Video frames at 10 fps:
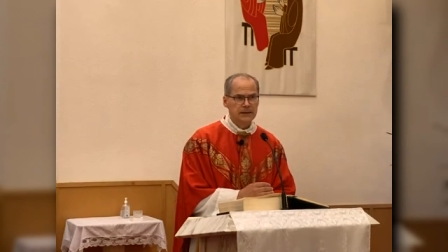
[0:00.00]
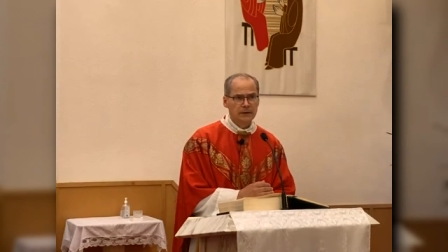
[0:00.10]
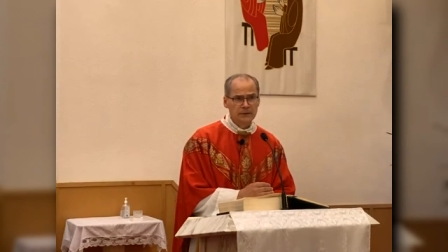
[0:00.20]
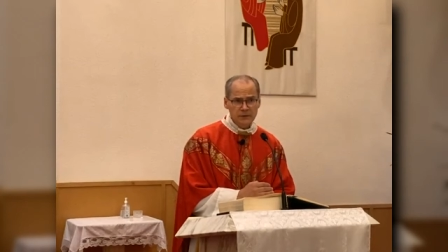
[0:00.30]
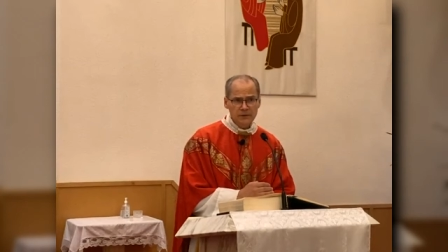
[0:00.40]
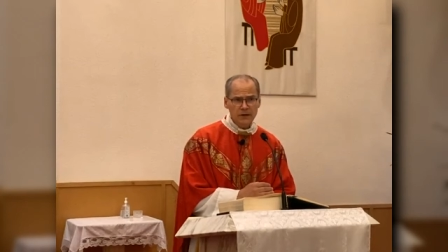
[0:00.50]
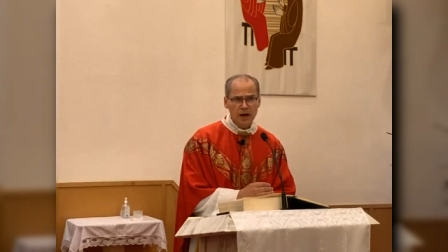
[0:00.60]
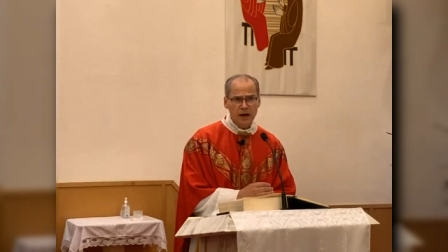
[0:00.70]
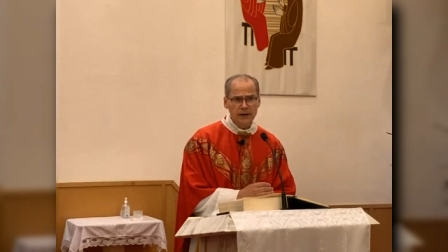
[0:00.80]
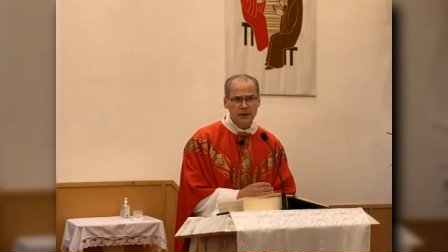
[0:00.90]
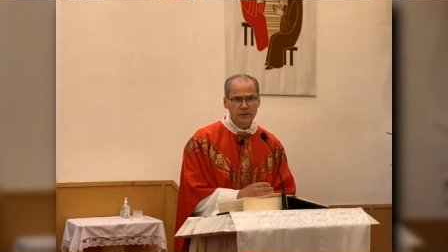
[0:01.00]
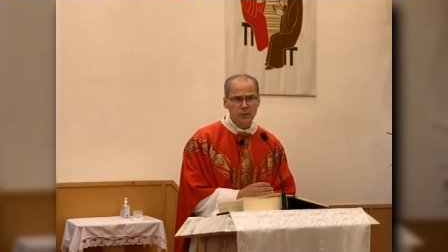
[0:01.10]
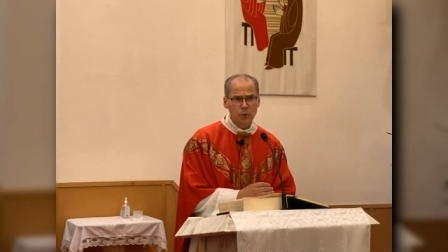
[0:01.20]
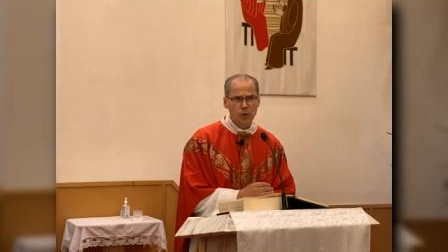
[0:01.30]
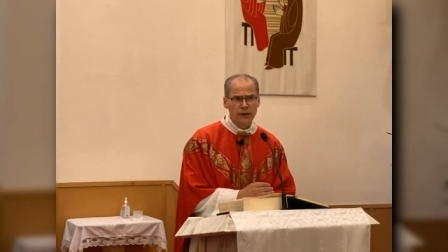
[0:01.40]
And this is a kind of
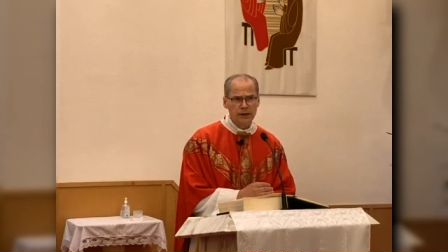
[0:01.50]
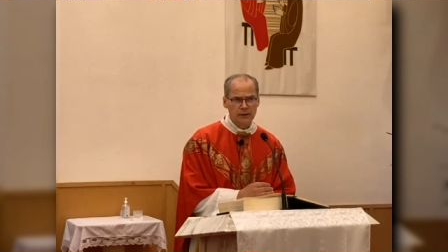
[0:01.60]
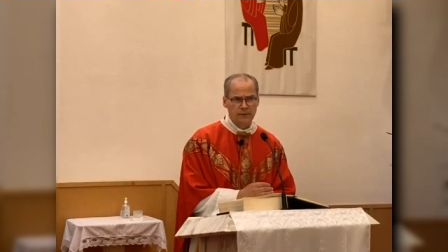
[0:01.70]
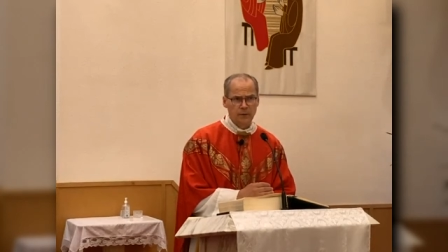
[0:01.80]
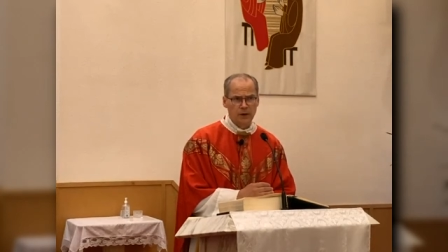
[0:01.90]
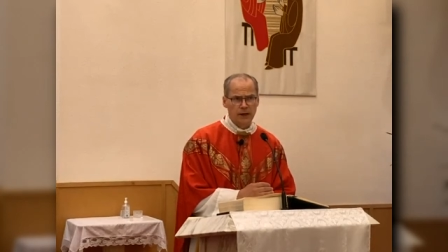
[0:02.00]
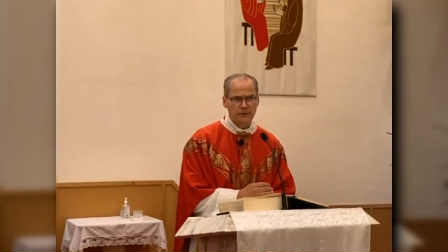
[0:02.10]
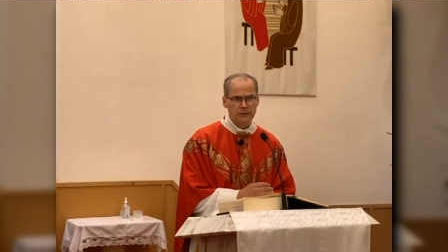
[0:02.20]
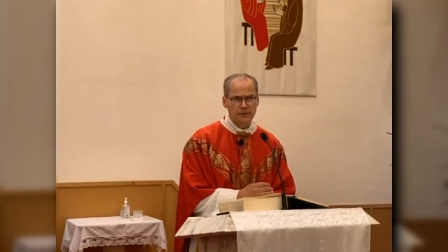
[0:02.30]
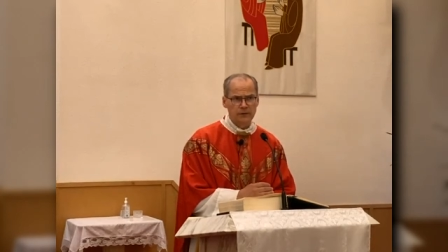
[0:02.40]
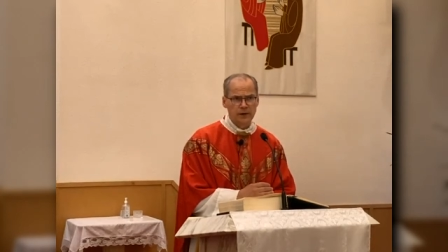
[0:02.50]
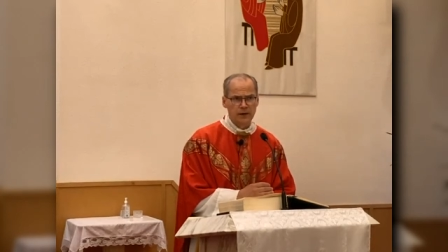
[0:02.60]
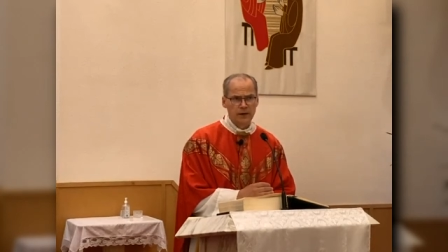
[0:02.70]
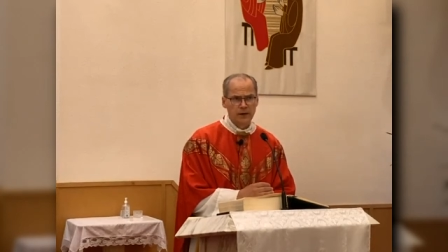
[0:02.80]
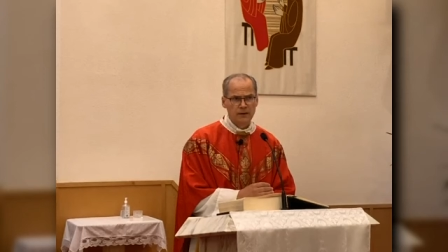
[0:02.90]
warning for us
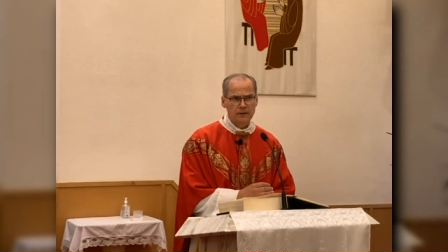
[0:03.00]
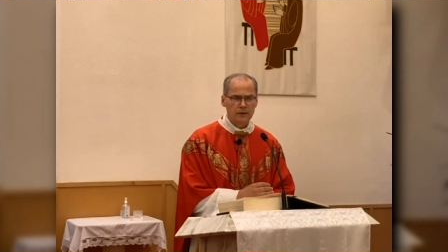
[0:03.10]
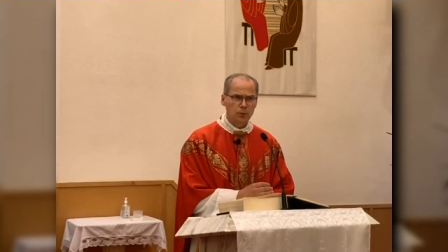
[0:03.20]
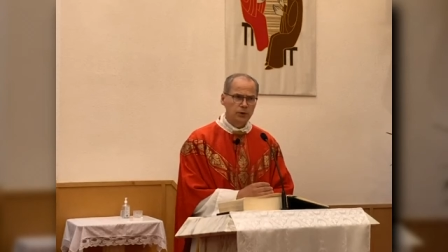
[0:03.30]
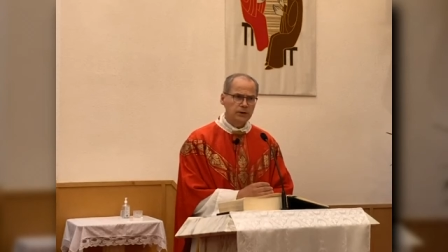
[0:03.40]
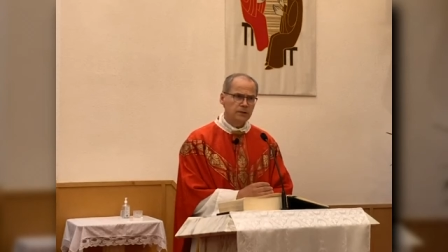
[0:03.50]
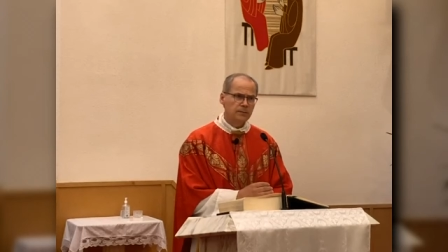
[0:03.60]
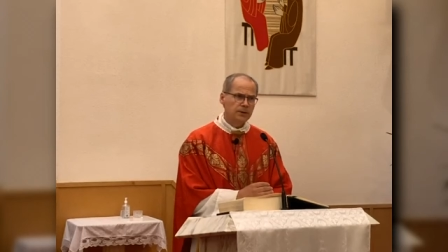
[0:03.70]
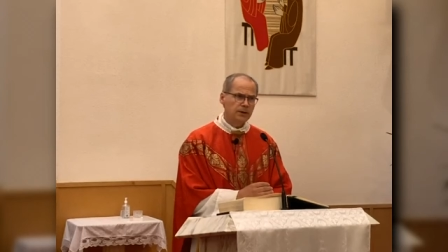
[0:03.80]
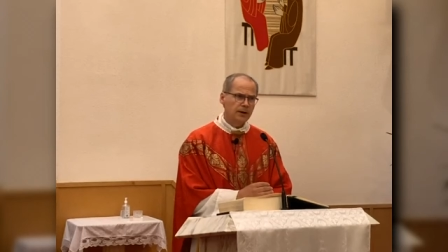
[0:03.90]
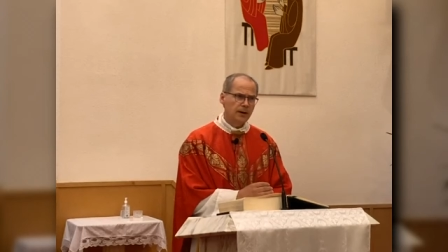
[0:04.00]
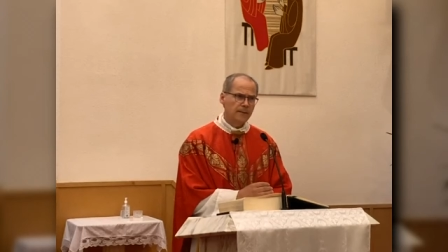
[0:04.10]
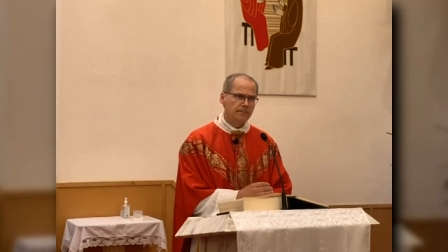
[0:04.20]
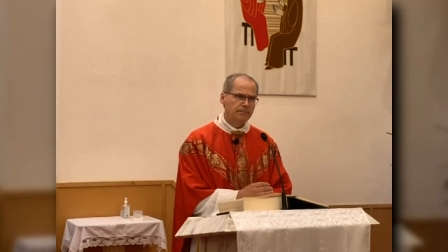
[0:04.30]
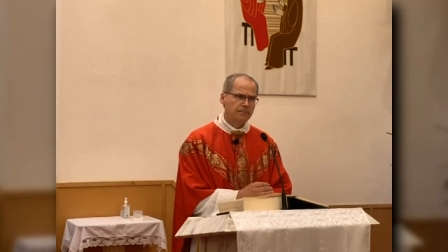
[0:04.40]
that we can
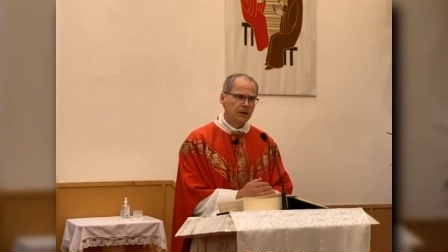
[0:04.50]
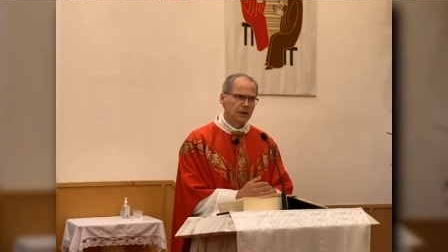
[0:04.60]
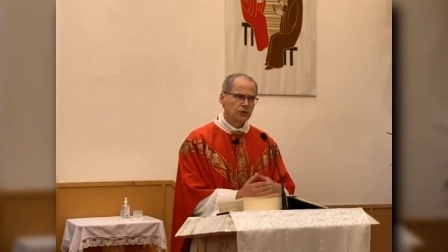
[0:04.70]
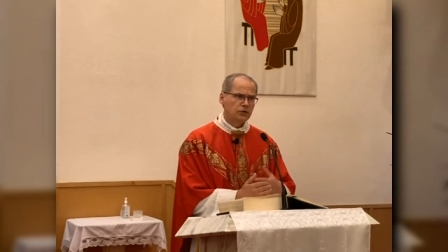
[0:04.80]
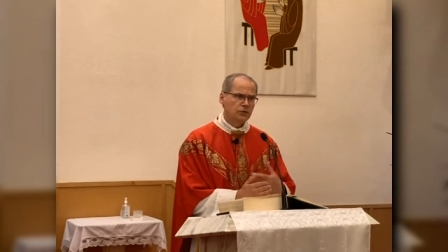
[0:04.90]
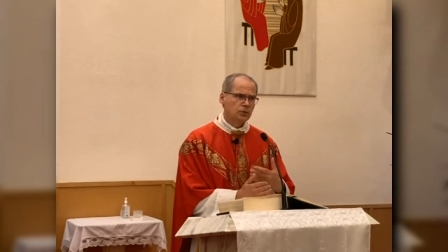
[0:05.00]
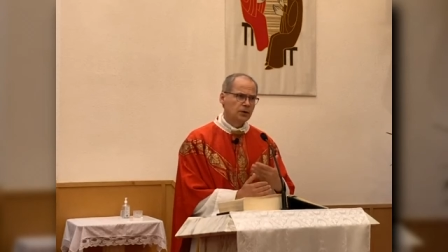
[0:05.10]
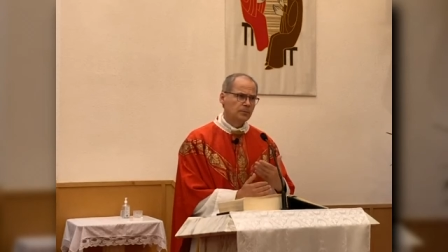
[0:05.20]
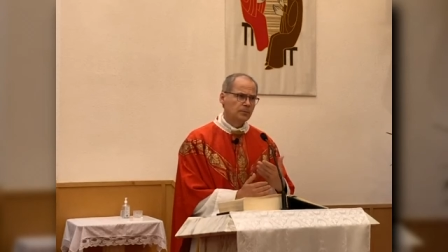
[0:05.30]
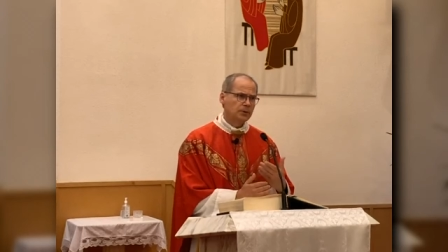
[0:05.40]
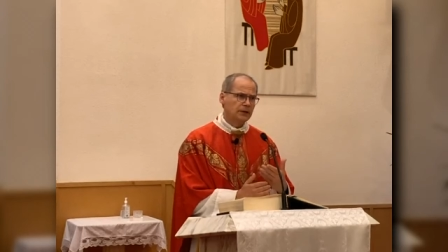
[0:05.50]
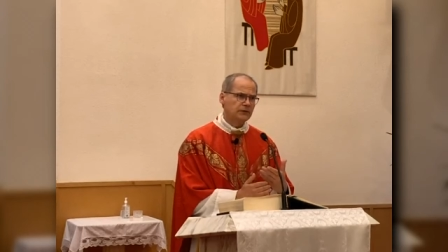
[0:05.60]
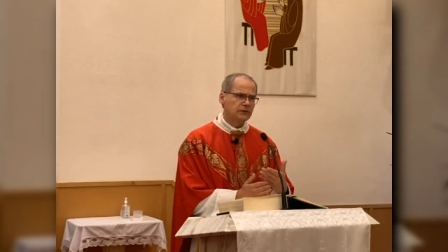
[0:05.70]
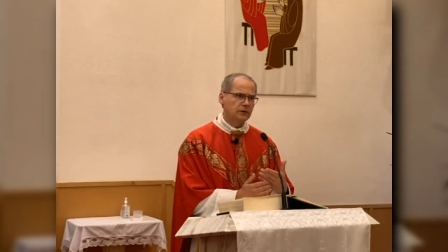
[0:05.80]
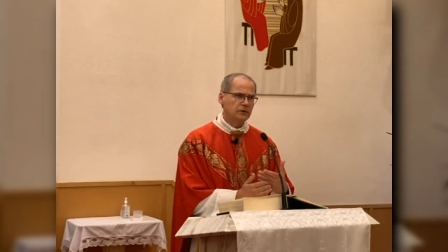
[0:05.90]
become too
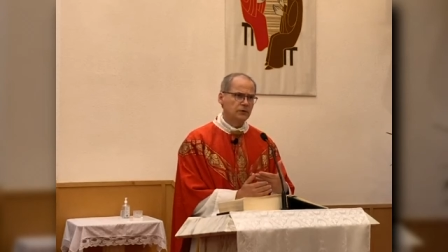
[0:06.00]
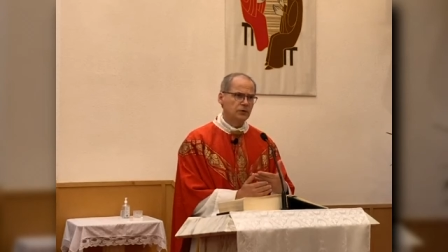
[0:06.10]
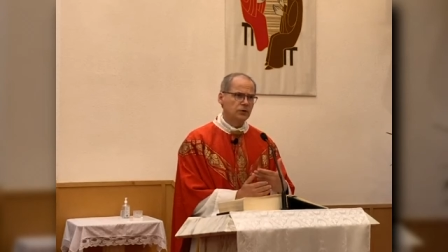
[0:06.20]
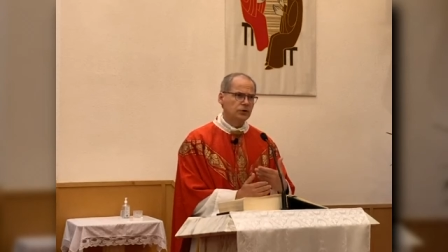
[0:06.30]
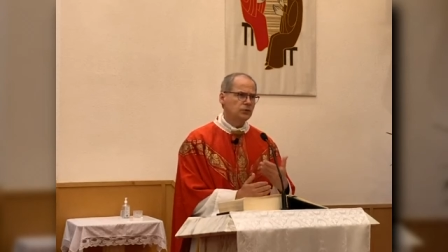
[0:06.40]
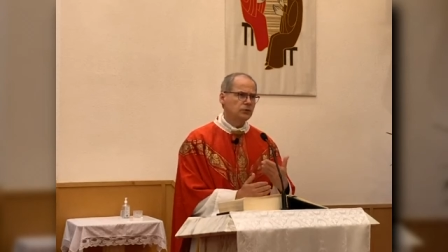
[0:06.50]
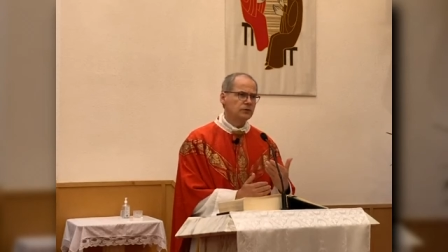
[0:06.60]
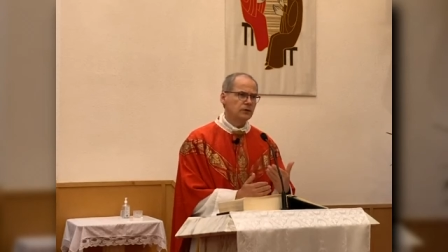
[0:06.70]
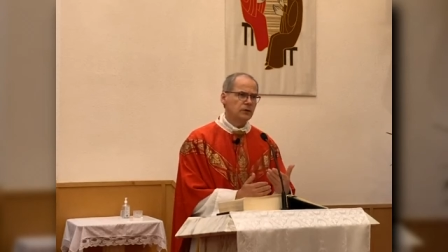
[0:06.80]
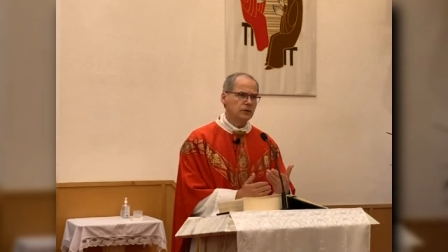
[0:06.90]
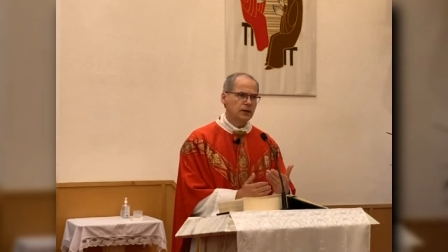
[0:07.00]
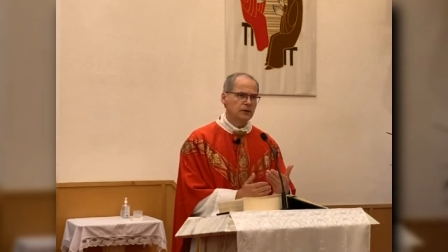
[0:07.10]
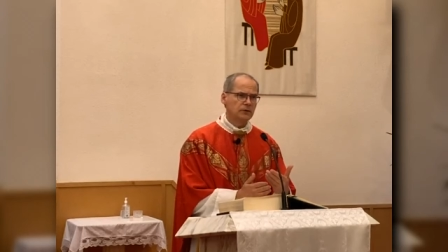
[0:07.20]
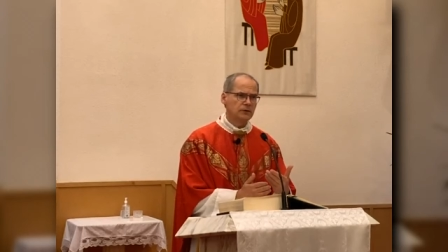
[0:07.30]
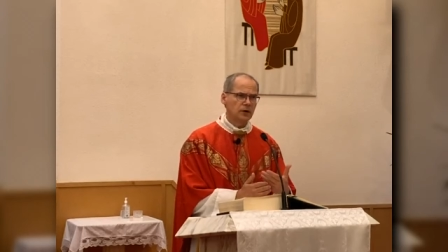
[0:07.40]
complacent, too used to the
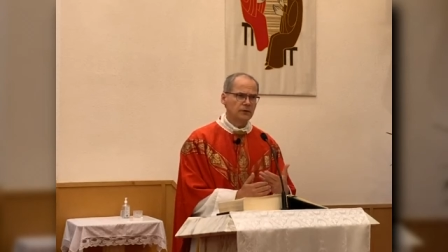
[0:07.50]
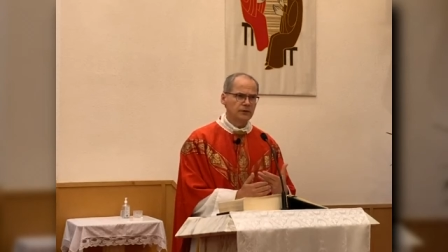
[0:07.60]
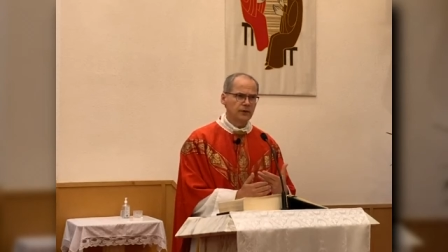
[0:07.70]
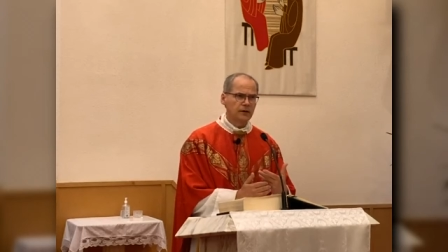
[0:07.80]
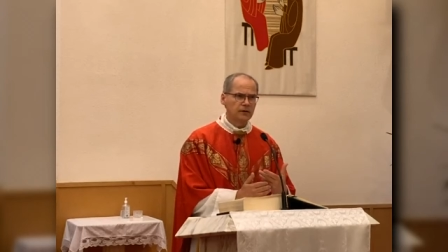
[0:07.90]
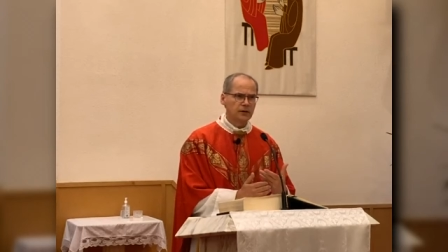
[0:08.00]
things of our faith